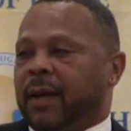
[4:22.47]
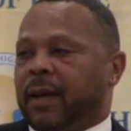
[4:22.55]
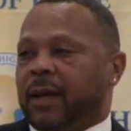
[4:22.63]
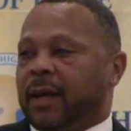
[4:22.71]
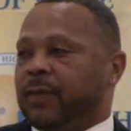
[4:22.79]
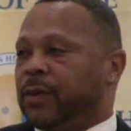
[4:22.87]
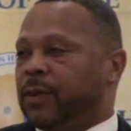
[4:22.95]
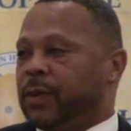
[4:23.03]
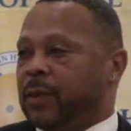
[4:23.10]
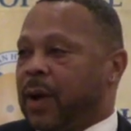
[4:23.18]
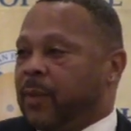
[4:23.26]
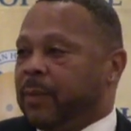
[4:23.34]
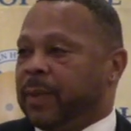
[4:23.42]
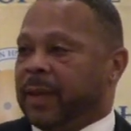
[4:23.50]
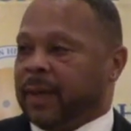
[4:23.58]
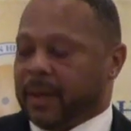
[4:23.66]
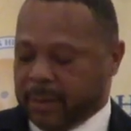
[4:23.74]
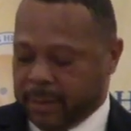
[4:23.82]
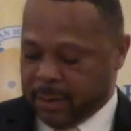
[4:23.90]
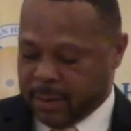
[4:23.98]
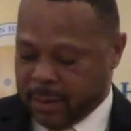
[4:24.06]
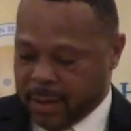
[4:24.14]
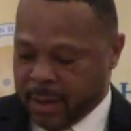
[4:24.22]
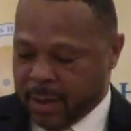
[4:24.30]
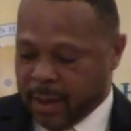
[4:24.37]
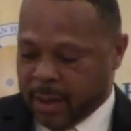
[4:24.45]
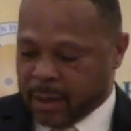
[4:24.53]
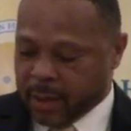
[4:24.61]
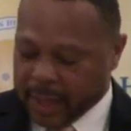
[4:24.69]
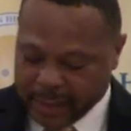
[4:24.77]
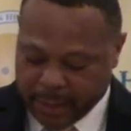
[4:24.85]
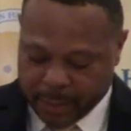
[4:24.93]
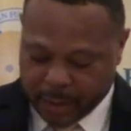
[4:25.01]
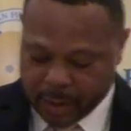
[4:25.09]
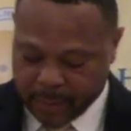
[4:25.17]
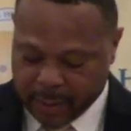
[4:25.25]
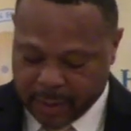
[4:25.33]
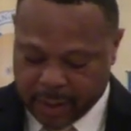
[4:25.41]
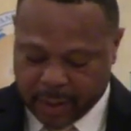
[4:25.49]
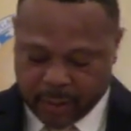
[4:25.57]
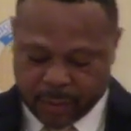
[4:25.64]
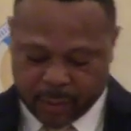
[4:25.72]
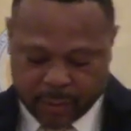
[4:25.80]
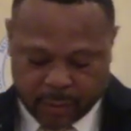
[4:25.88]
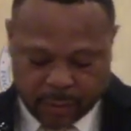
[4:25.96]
I never knew where I would be at. So that led me to believe